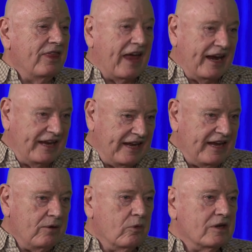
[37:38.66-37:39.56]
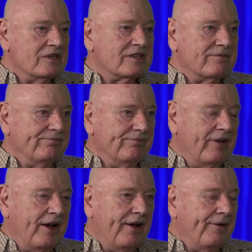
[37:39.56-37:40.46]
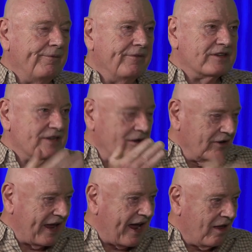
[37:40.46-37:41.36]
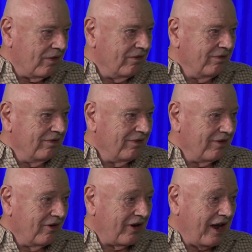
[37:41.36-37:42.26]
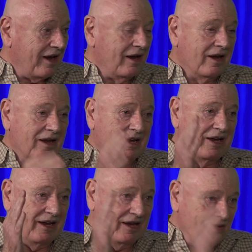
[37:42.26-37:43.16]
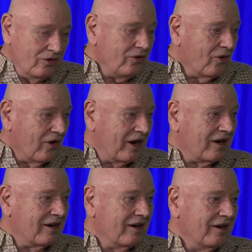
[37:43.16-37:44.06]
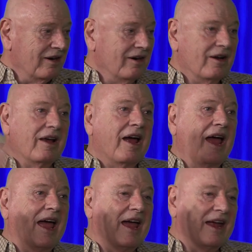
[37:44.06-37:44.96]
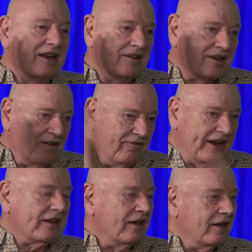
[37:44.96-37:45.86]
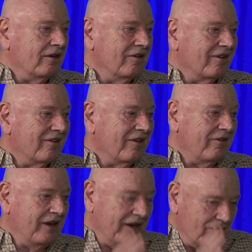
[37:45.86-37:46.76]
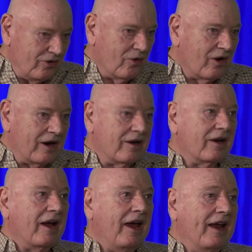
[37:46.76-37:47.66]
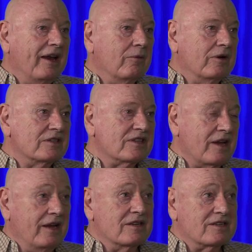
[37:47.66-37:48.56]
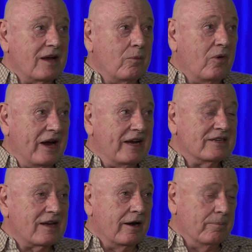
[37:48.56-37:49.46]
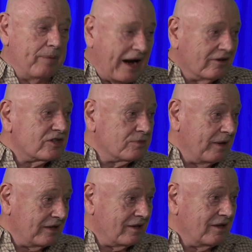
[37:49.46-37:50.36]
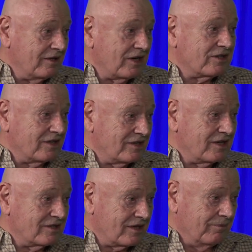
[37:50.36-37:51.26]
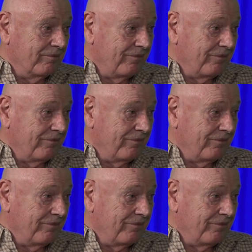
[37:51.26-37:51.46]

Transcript: that he was singled out, okay, in New York, and convicted in New York, and it was in some ways an embarrassment to the justice system.